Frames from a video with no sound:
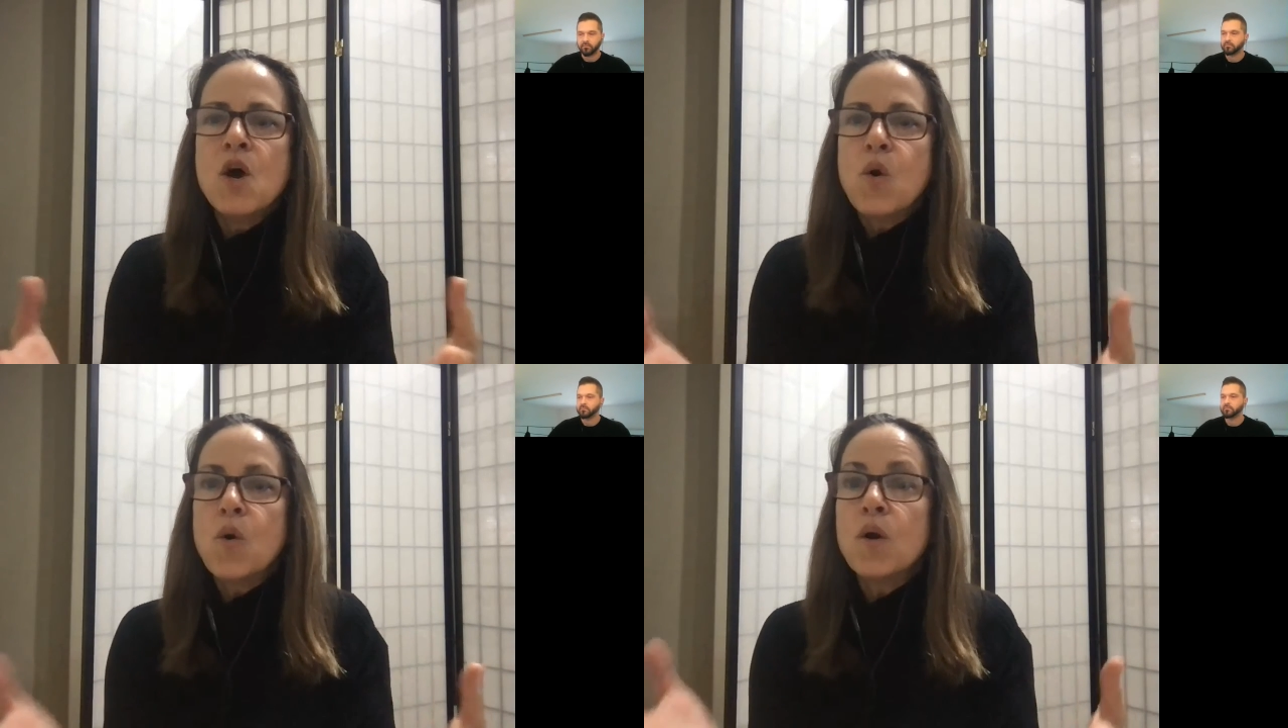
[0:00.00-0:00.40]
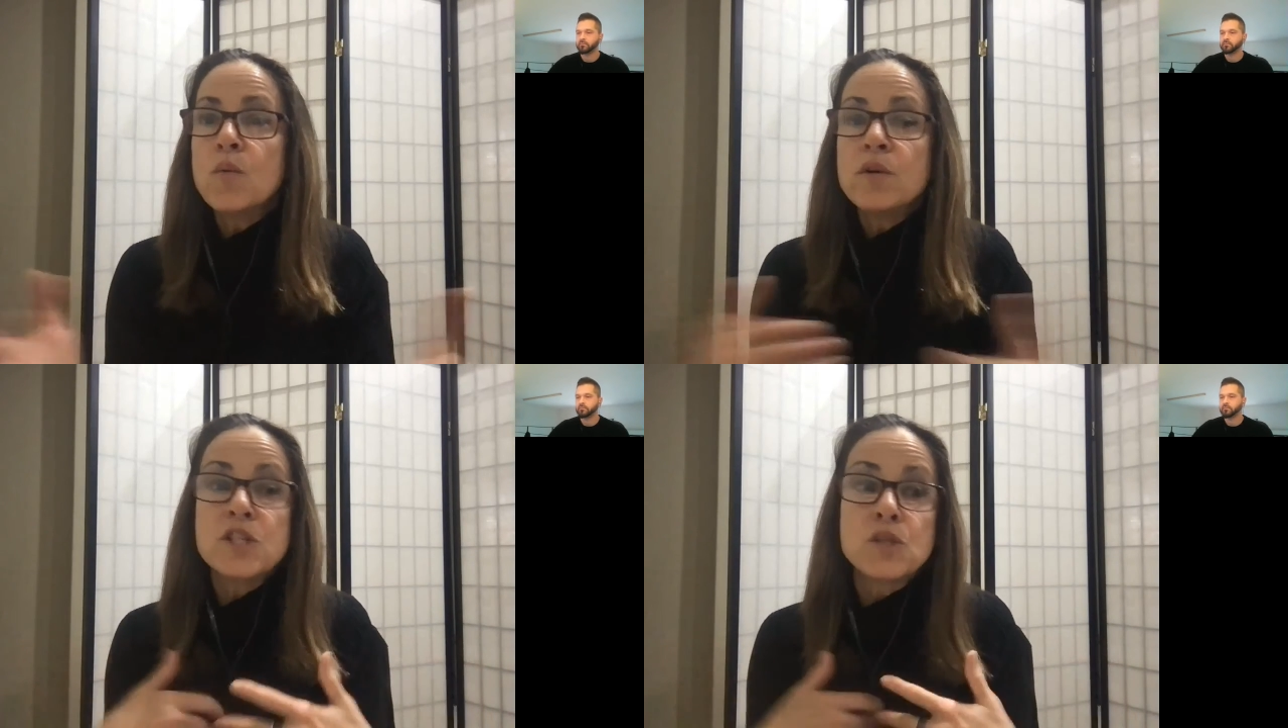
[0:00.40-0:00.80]
or
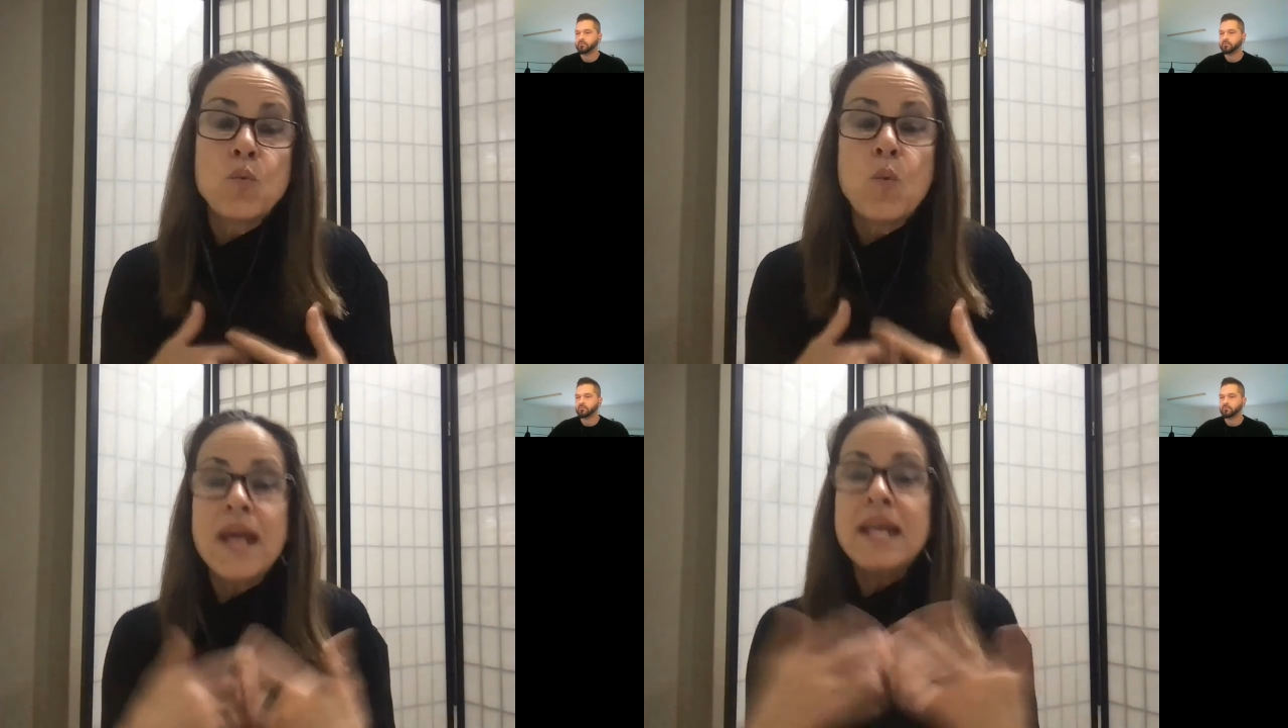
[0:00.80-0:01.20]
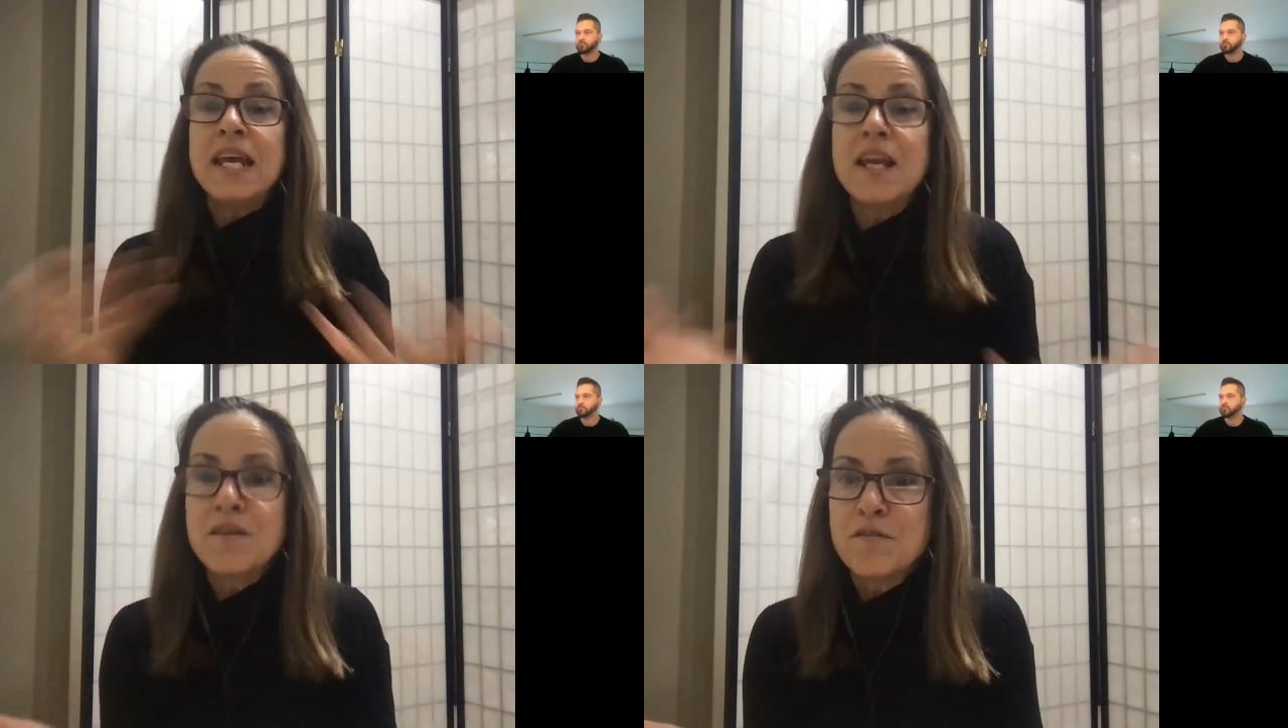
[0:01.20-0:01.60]
we're just
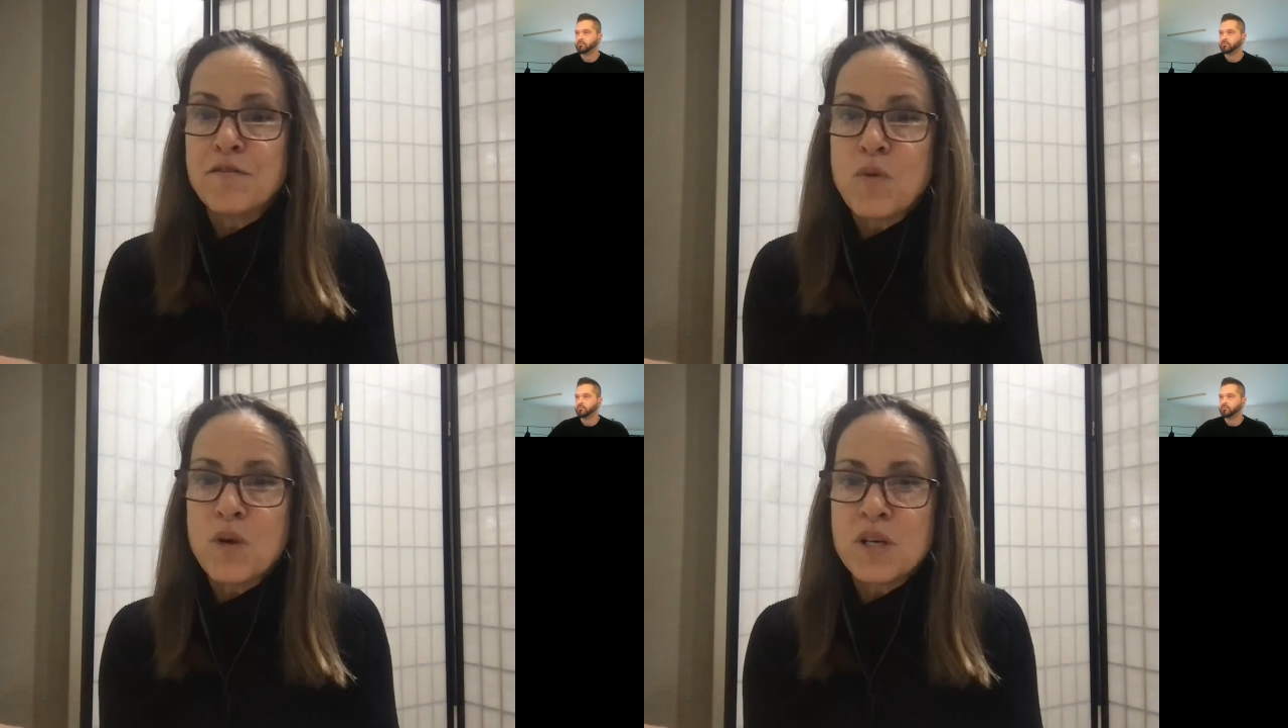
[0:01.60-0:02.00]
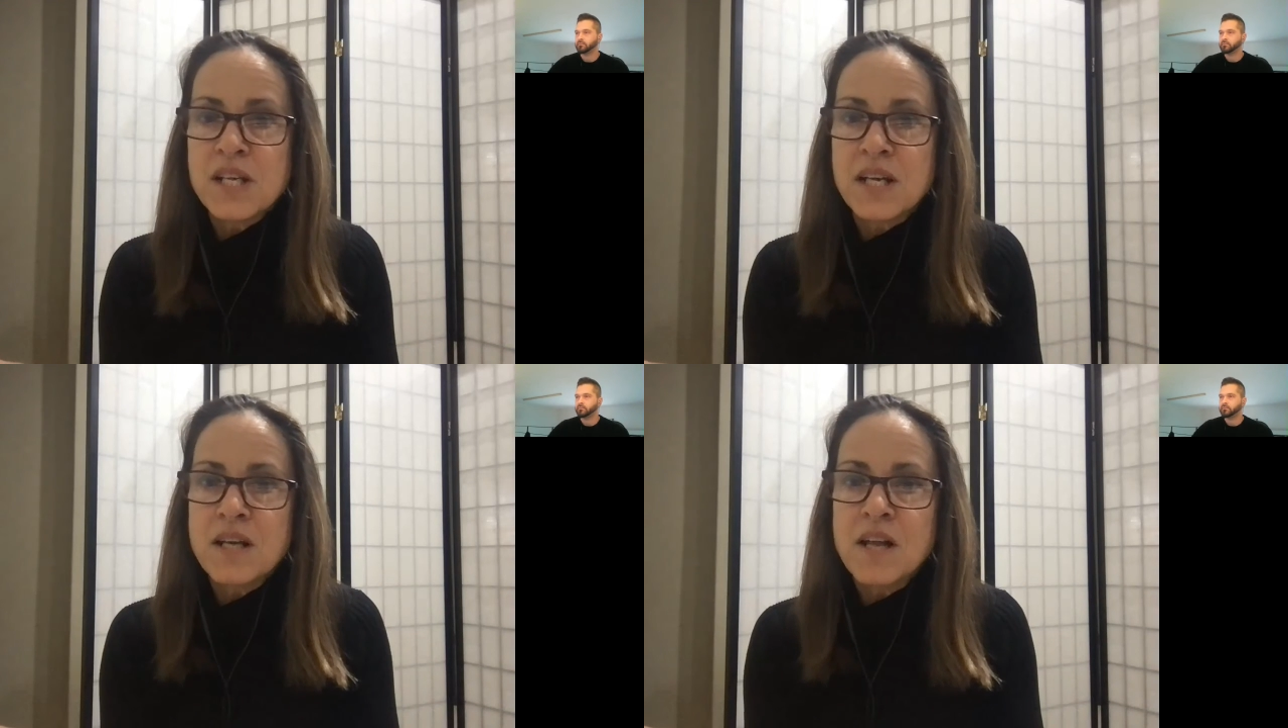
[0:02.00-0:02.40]
waiting for
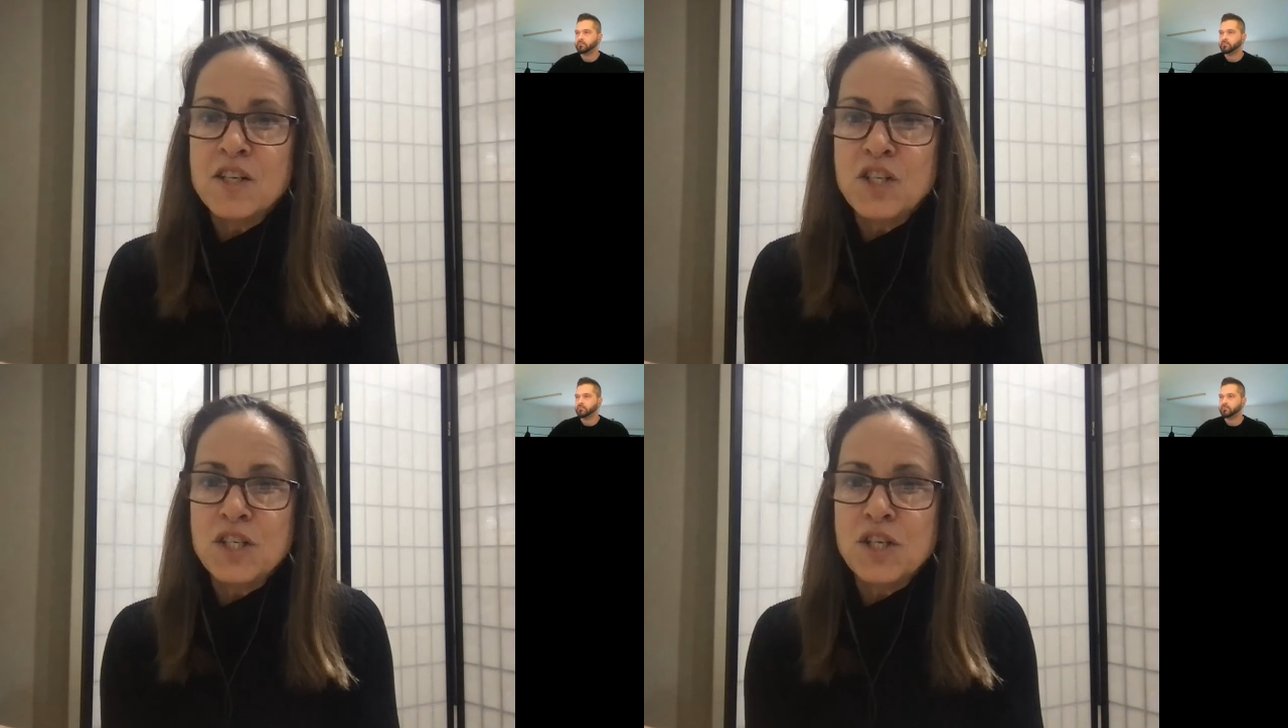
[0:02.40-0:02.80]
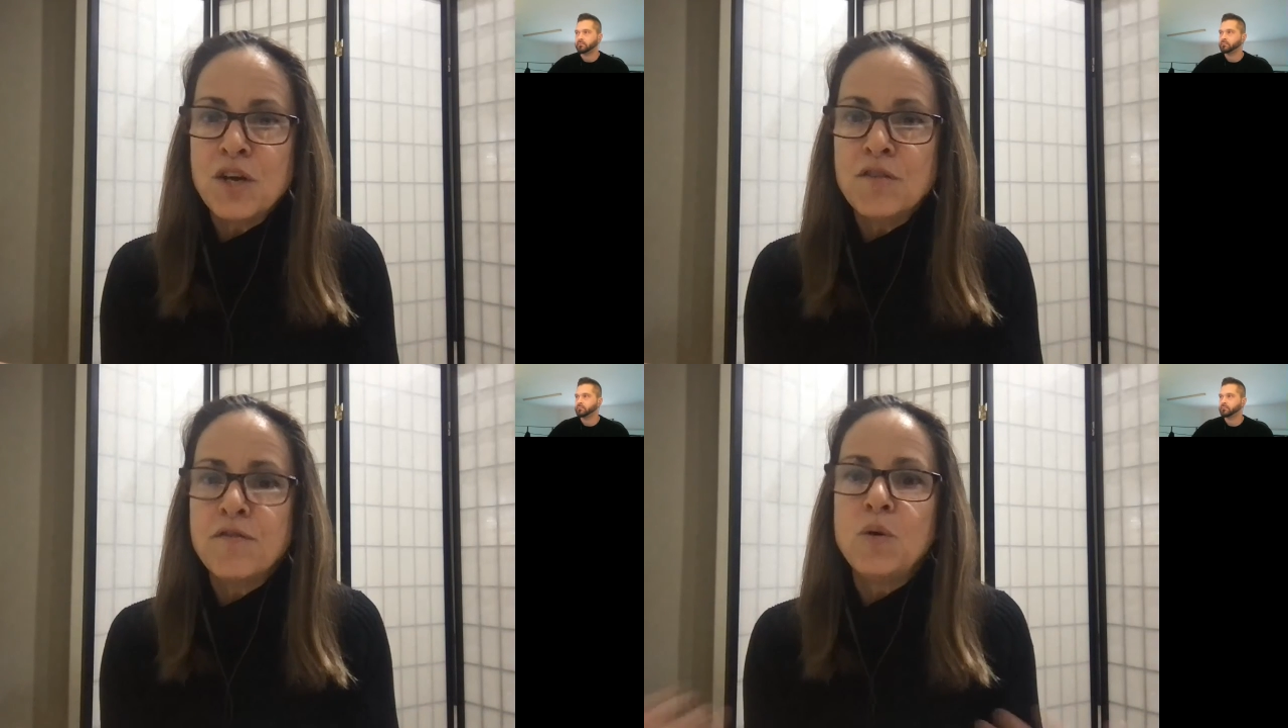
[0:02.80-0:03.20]
technology to
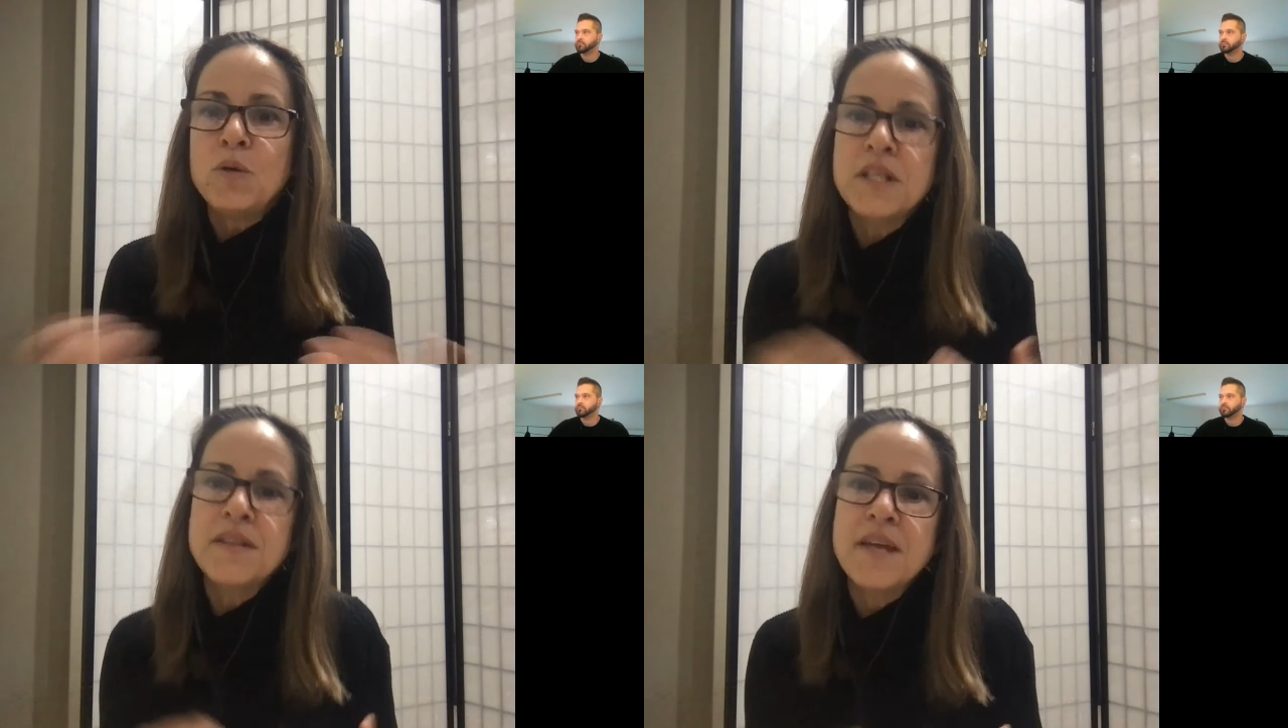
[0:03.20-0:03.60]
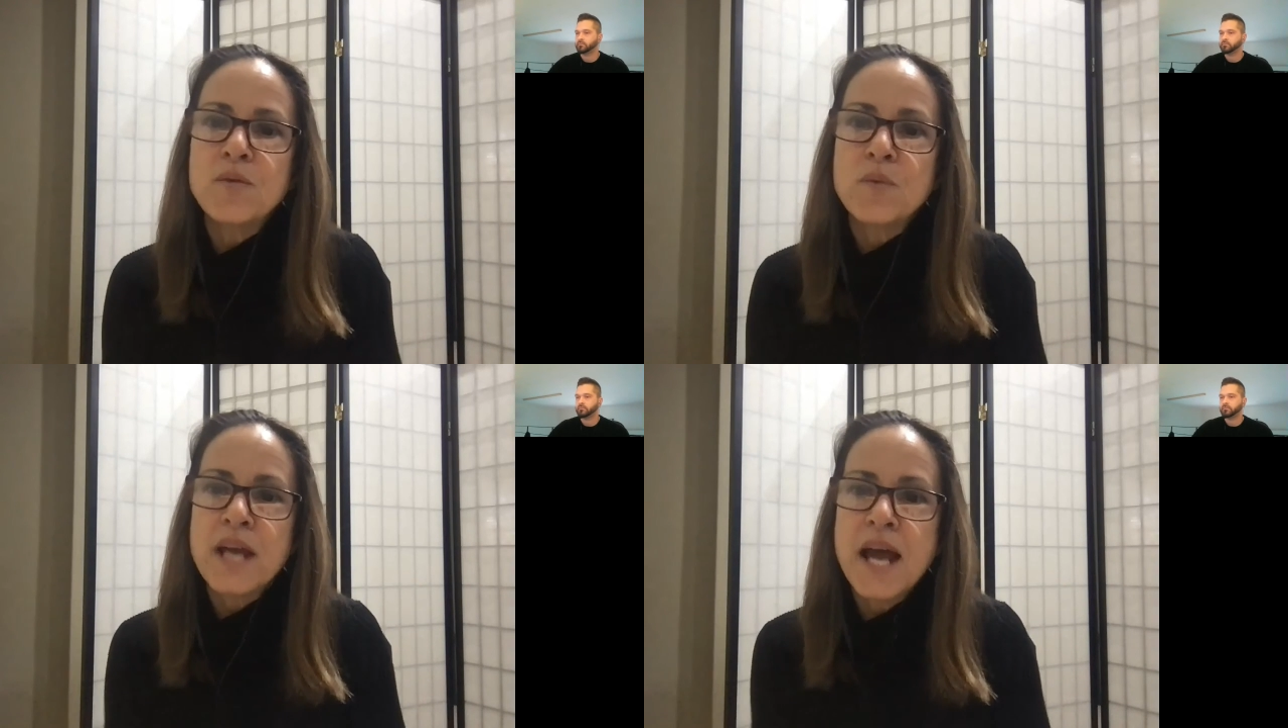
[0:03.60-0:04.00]
unfold and then
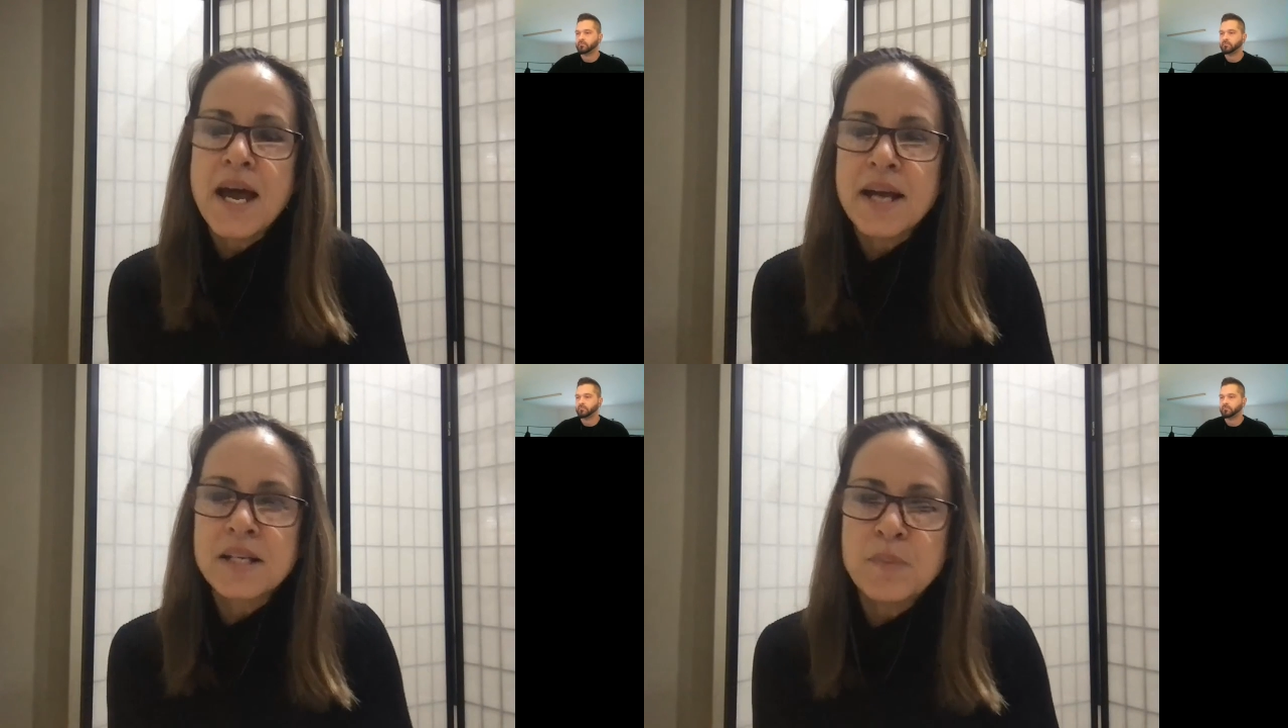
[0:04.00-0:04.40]
react.